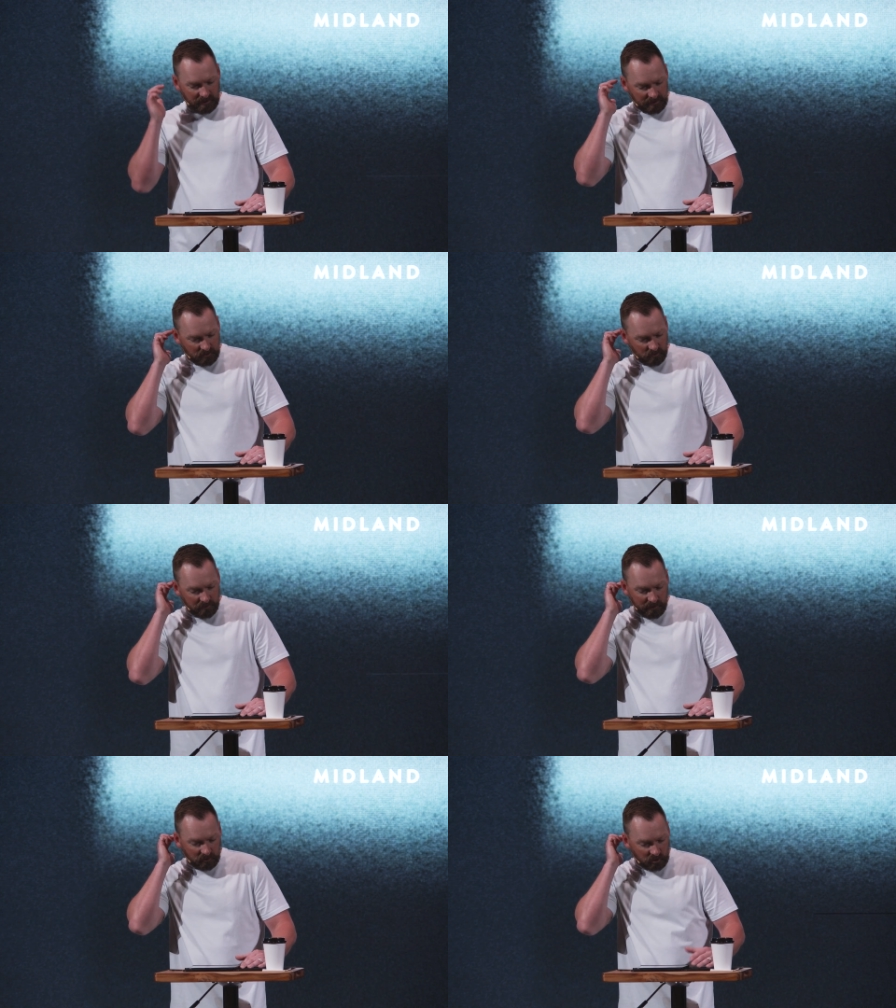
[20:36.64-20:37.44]
Is there
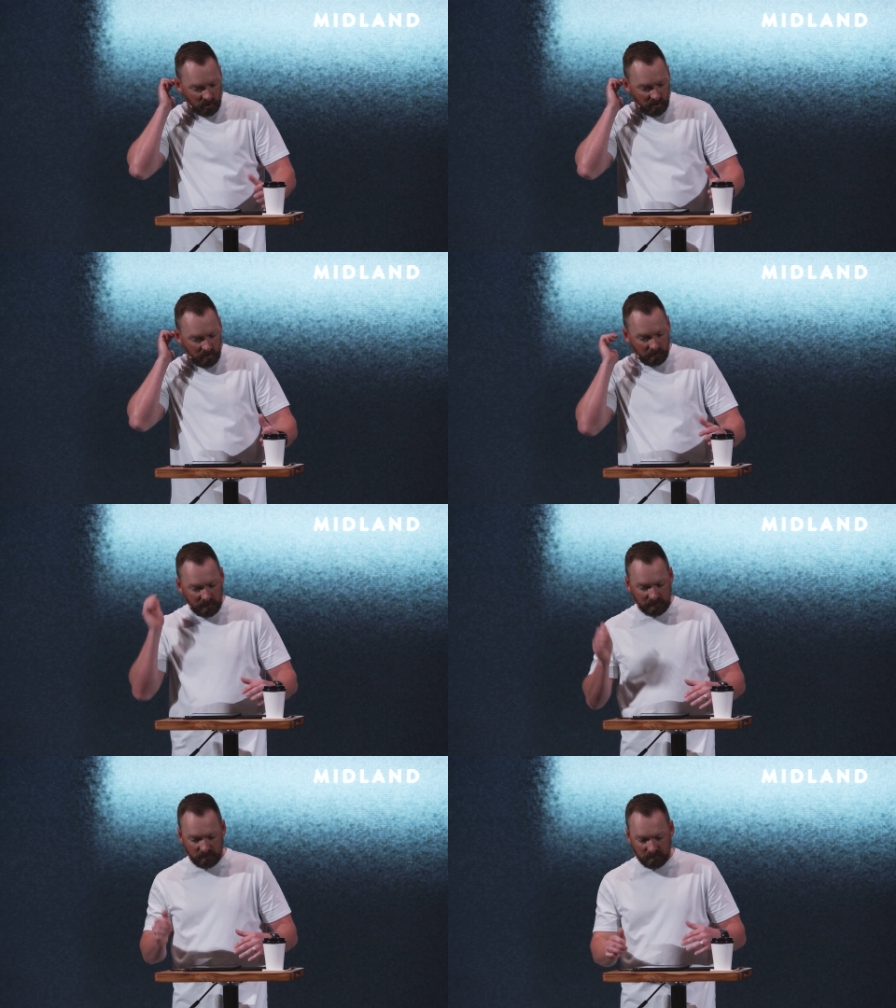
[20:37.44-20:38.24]
room in your job?
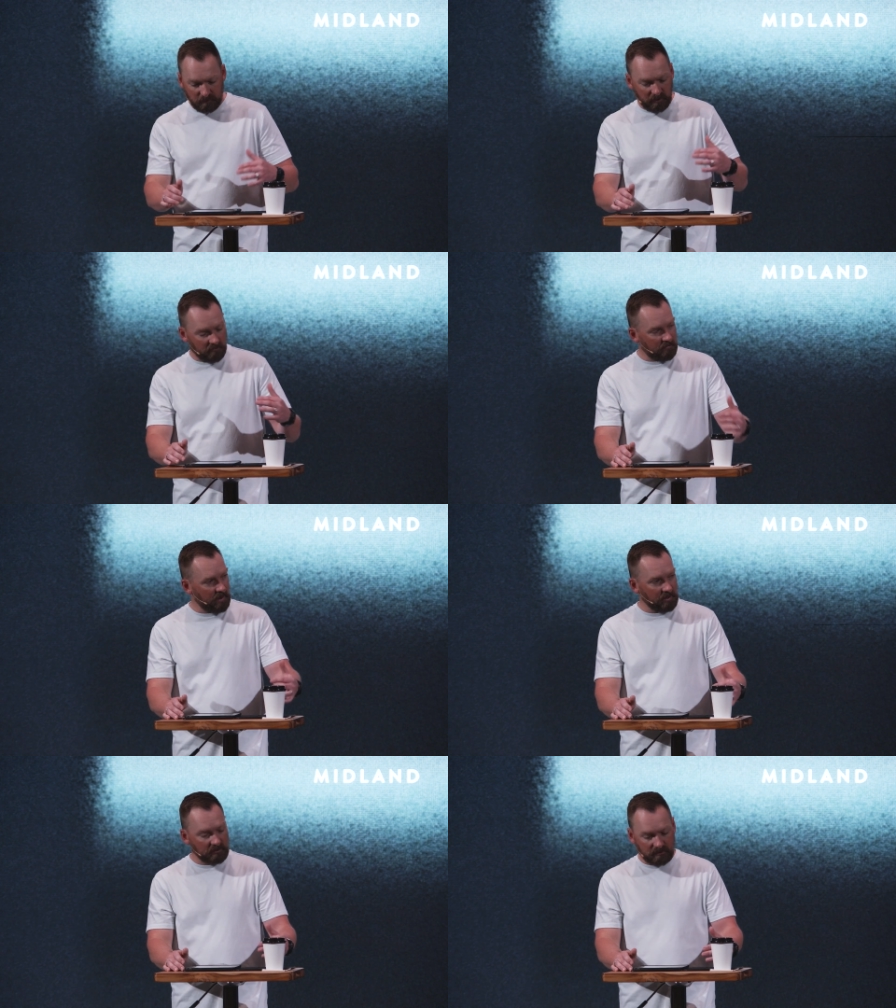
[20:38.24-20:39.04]
Is there room in your
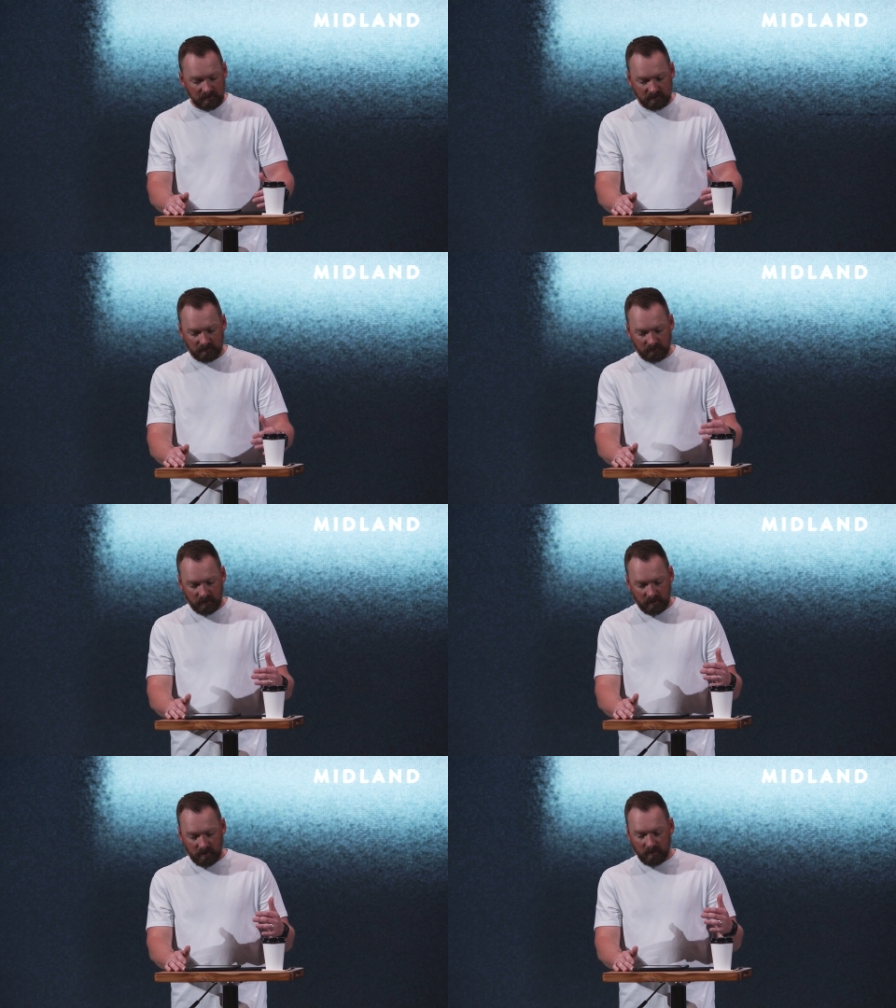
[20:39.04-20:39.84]
finances?
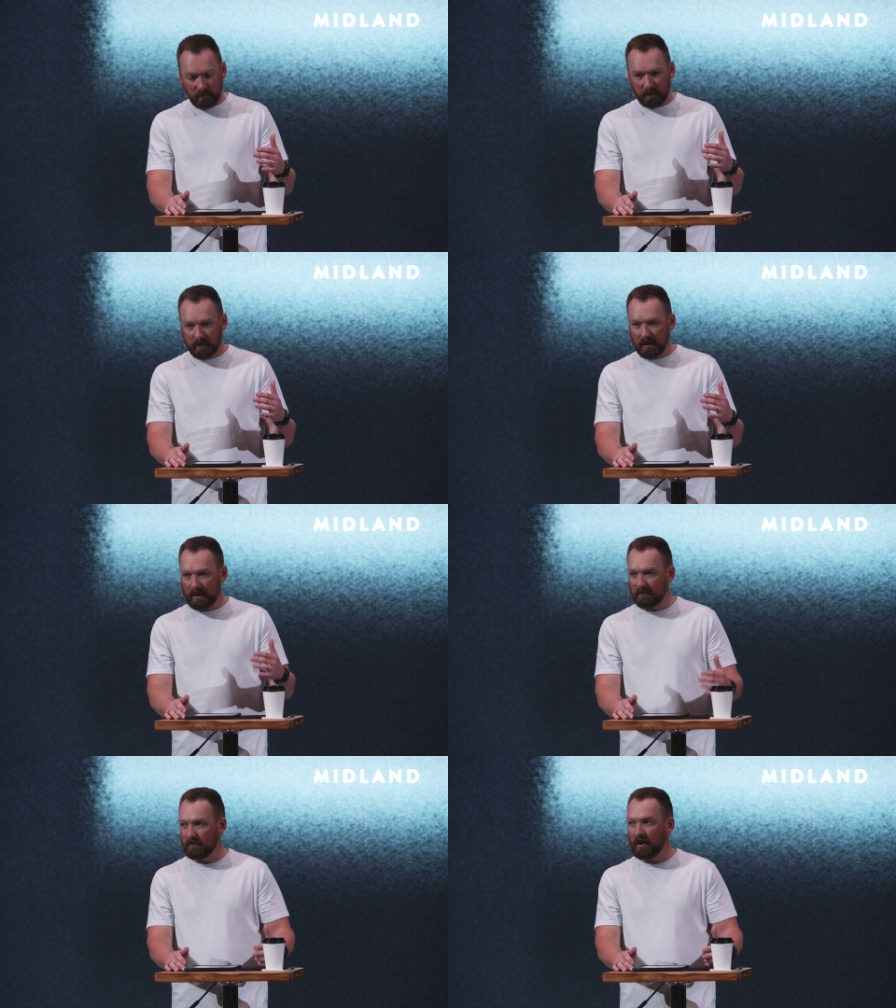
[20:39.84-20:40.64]

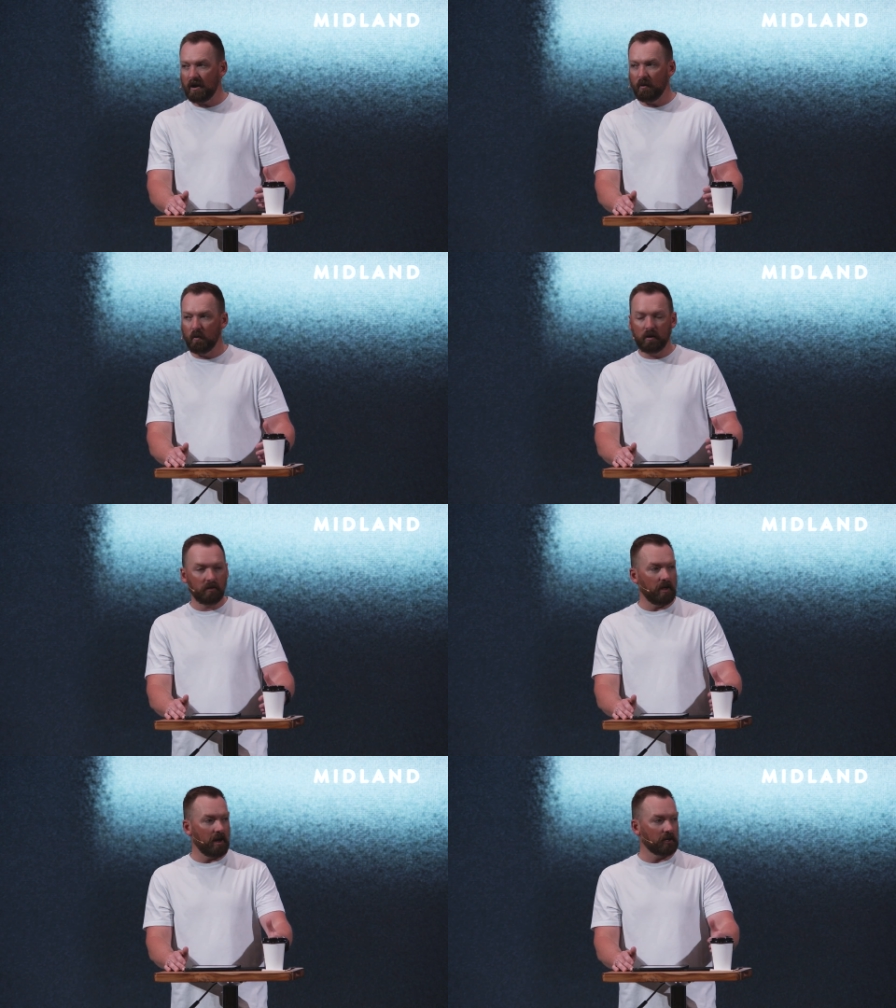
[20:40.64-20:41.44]
And if not, what
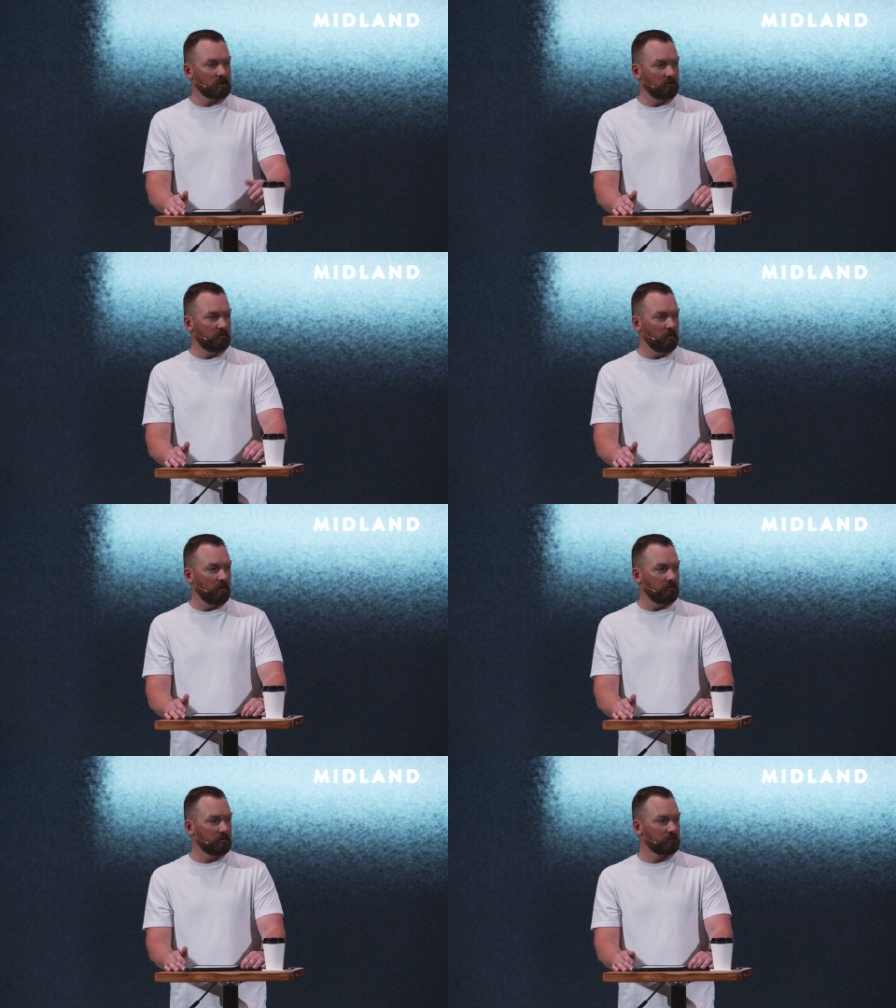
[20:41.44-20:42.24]
are they actually full of?